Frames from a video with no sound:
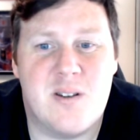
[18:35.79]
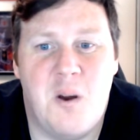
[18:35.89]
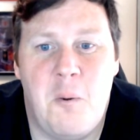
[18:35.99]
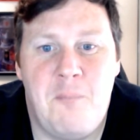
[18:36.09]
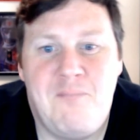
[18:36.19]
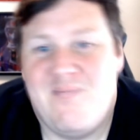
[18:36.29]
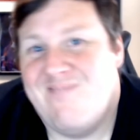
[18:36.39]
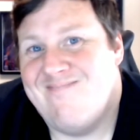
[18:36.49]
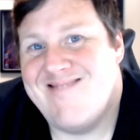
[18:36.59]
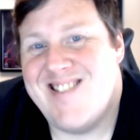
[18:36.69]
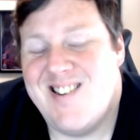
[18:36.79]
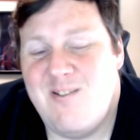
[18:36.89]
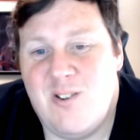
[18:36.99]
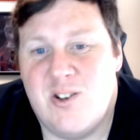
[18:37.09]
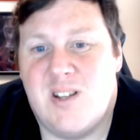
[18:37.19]
so
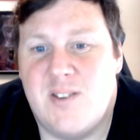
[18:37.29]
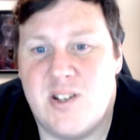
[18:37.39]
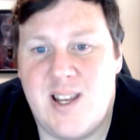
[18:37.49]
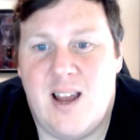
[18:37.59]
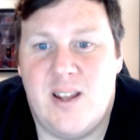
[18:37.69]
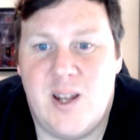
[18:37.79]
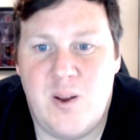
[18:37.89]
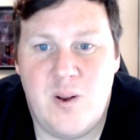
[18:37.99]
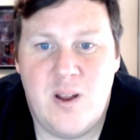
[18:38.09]
we'll just have to see how they do.